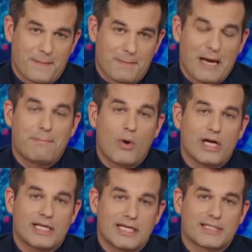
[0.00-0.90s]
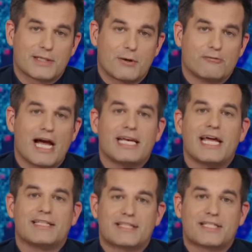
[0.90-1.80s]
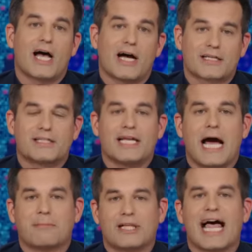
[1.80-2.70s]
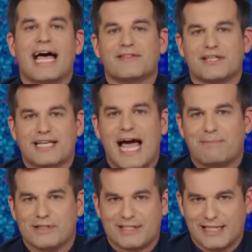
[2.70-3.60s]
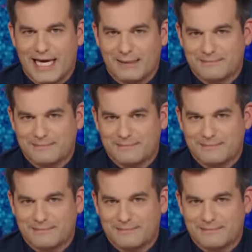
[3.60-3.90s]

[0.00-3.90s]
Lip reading: My point is, Rite Aid sucks, and I'm glad this happened to them.